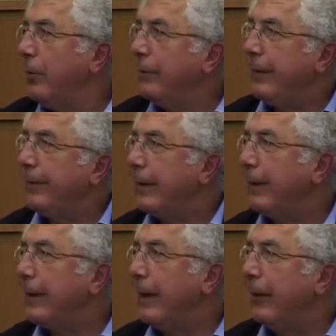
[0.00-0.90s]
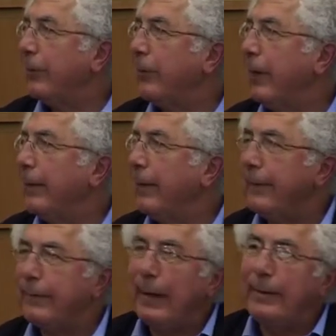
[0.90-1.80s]
visited the country, and they
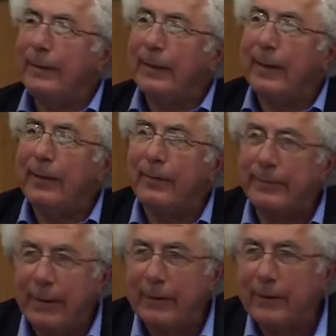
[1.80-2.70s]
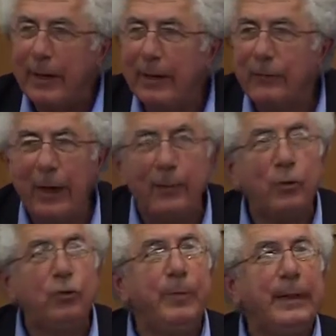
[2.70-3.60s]
sent a telegram
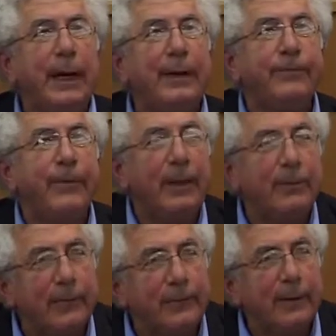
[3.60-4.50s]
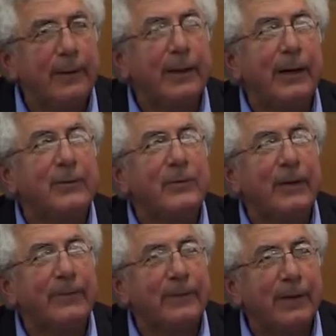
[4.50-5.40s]
which became famous. And the
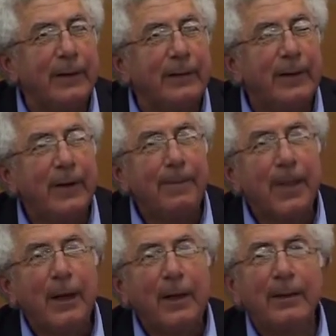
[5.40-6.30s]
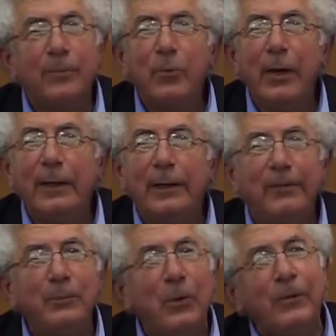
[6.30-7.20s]
telegram said, "The bride
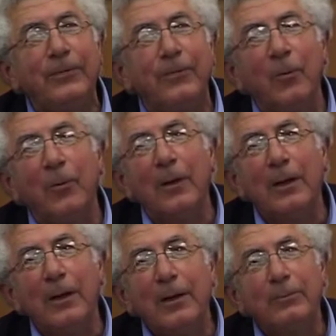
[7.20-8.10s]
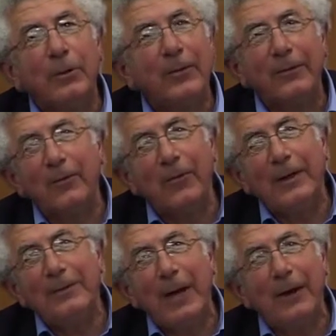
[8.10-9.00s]
is beautiful, but she's
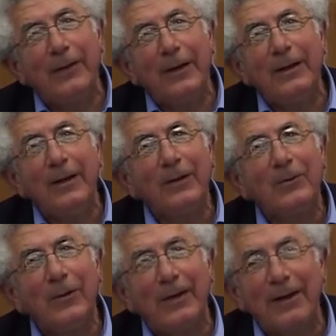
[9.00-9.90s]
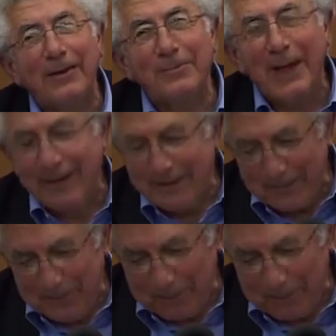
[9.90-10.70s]
already married to another man."